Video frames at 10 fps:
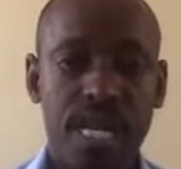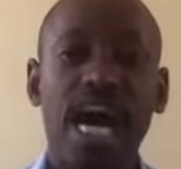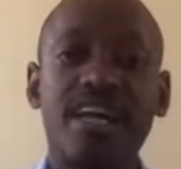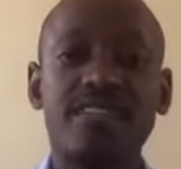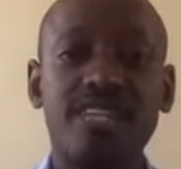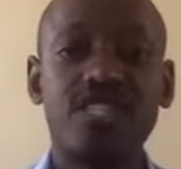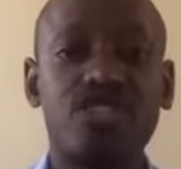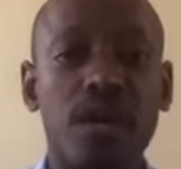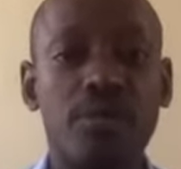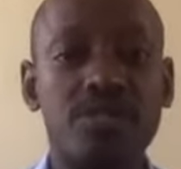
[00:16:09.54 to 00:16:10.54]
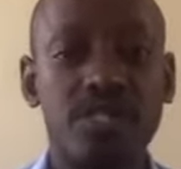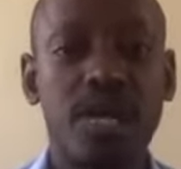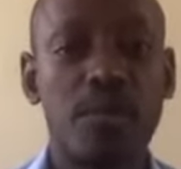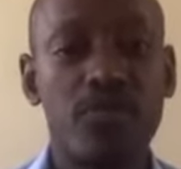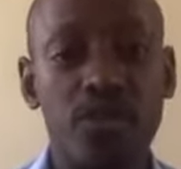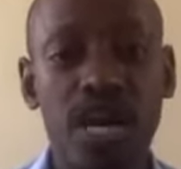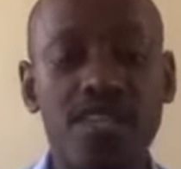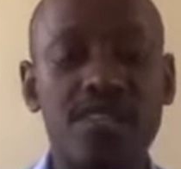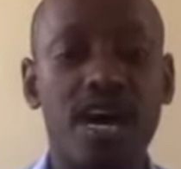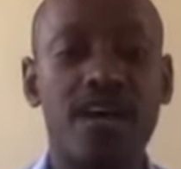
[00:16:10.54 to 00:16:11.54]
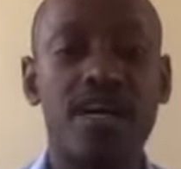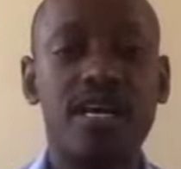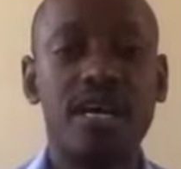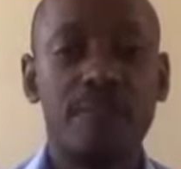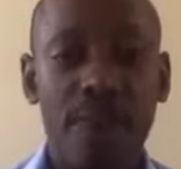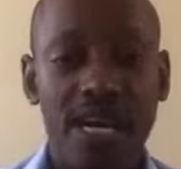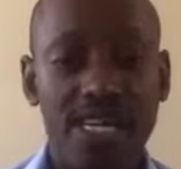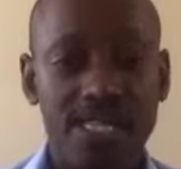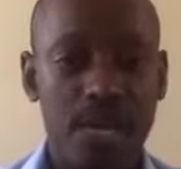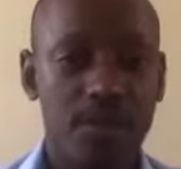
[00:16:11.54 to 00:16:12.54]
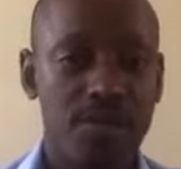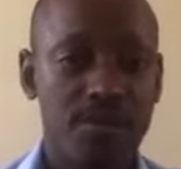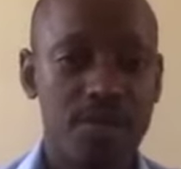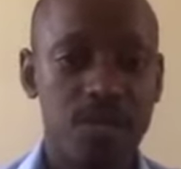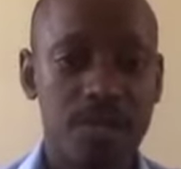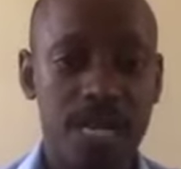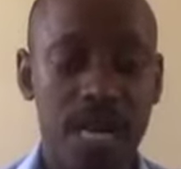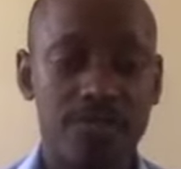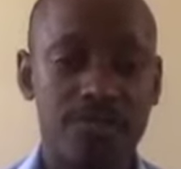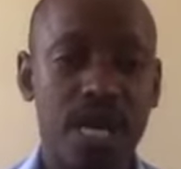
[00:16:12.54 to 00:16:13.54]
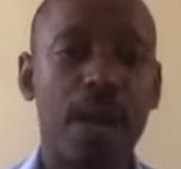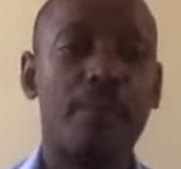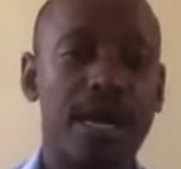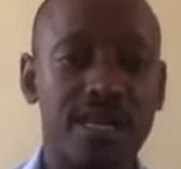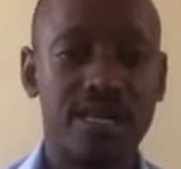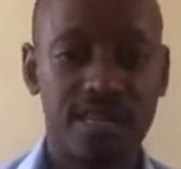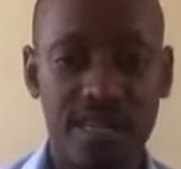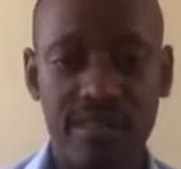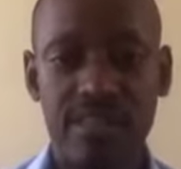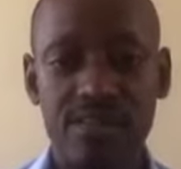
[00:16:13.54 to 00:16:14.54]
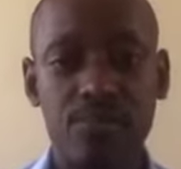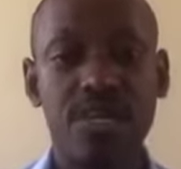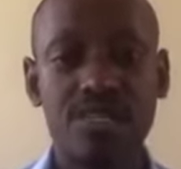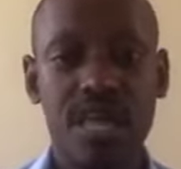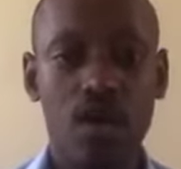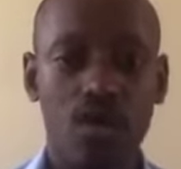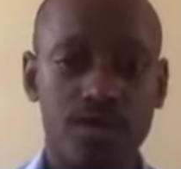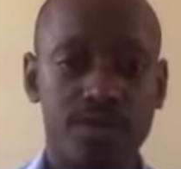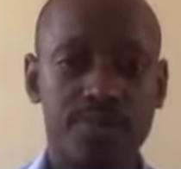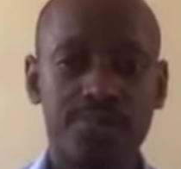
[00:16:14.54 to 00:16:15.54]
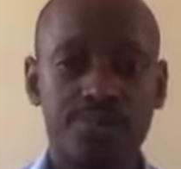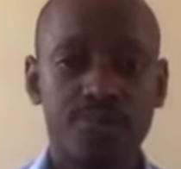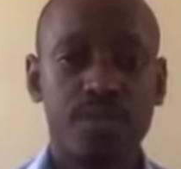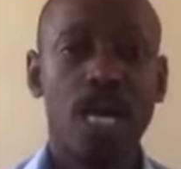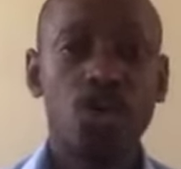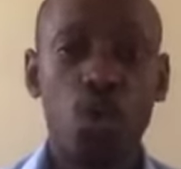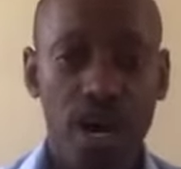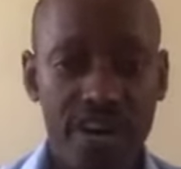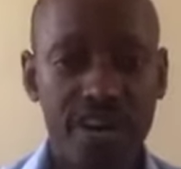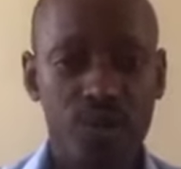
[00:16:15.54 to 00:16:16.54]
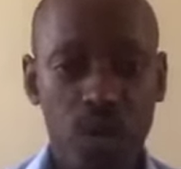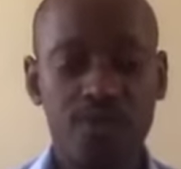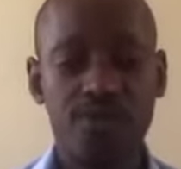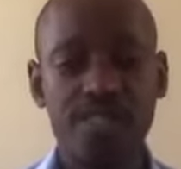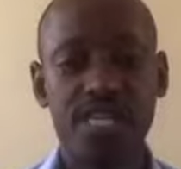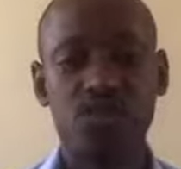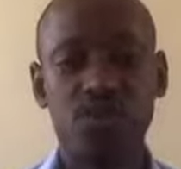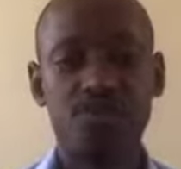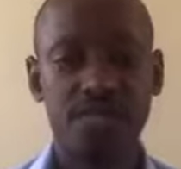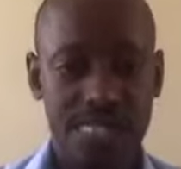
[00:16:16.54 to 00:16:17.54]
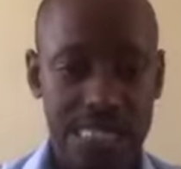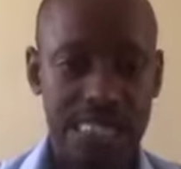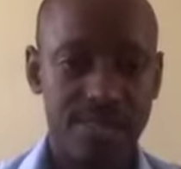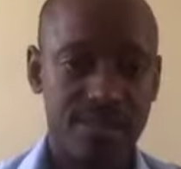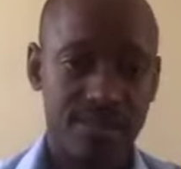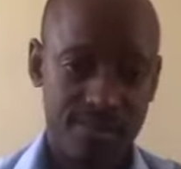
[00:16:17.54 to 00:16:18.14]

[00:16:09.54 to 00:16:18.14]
And I said some of you guys are manning some of the investment clubs, are manning big circles, and you're wondering what ventures to invest in.